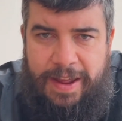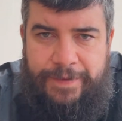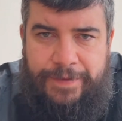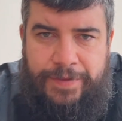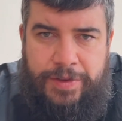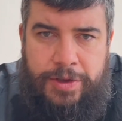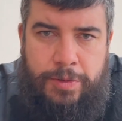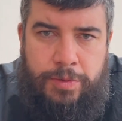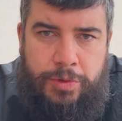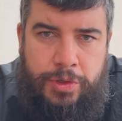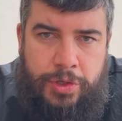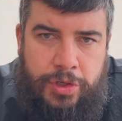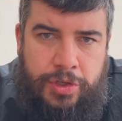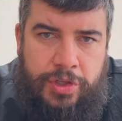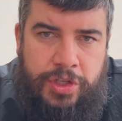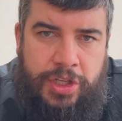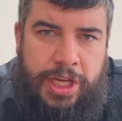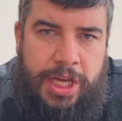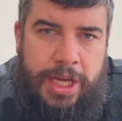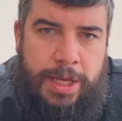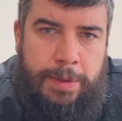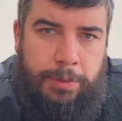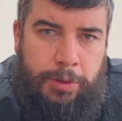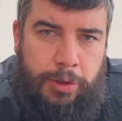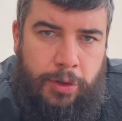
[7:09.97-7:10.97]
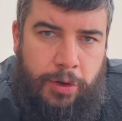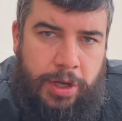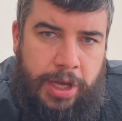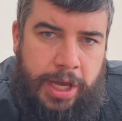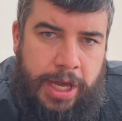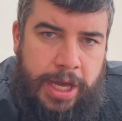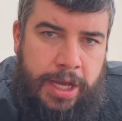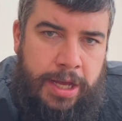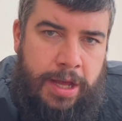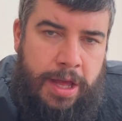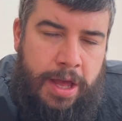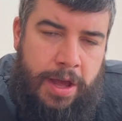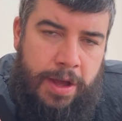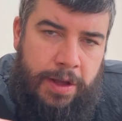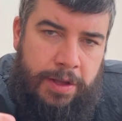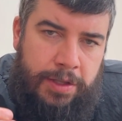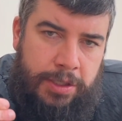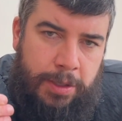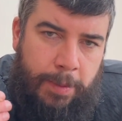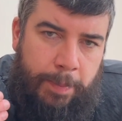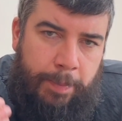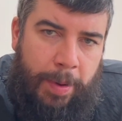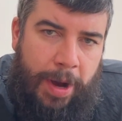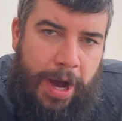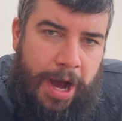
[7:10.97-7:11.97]
if you just keep looking
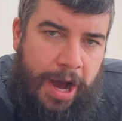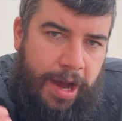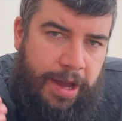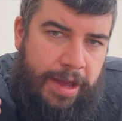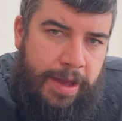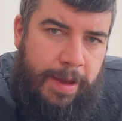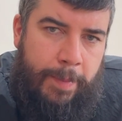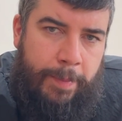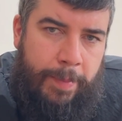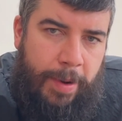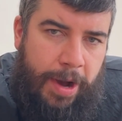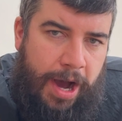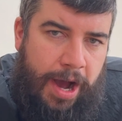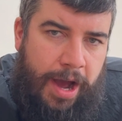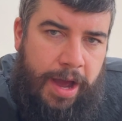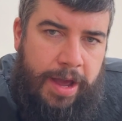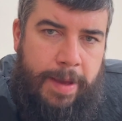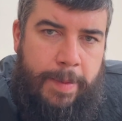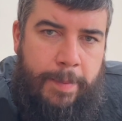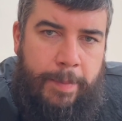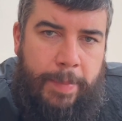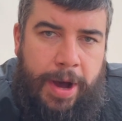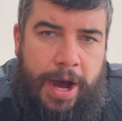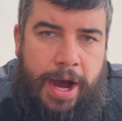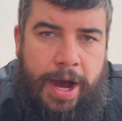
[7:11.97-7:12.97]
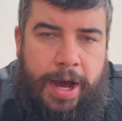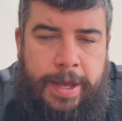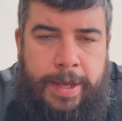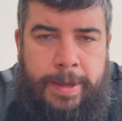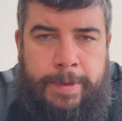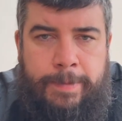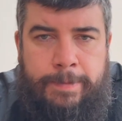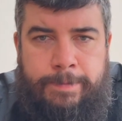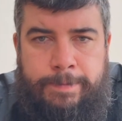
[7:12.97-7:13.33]
to buy.